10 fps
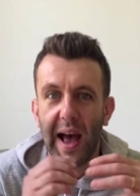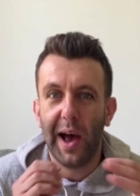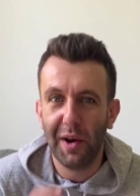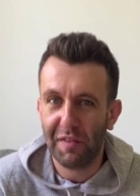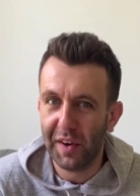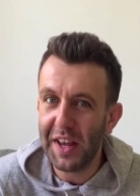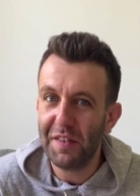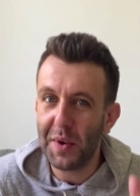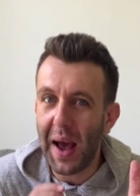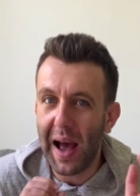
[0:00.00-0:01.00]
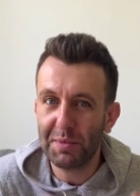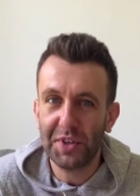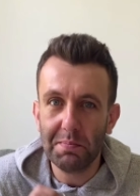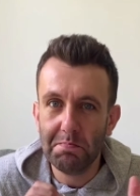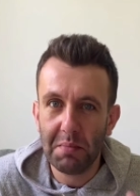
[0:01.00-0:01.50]
However, if you
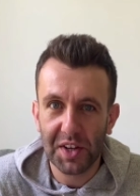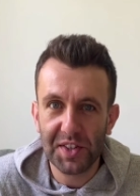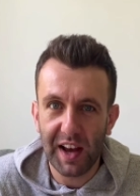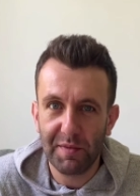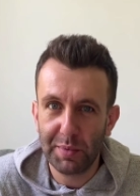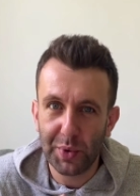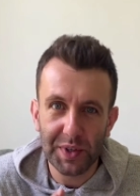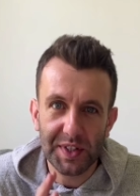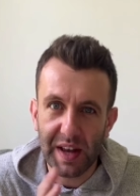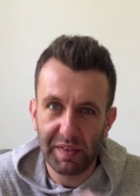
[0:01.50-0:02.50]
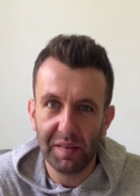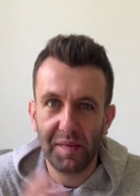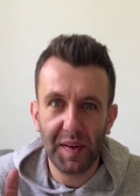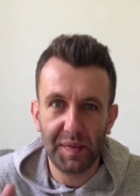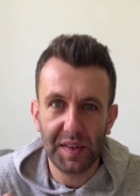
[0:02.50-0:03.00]
absolutely must have between 7 and
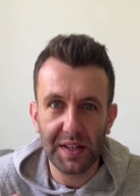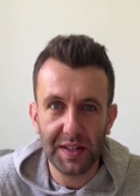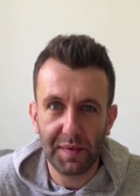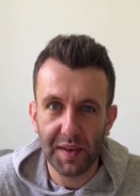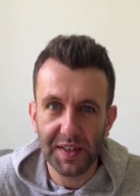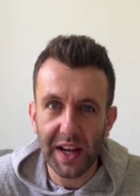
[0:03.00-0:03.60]
15 different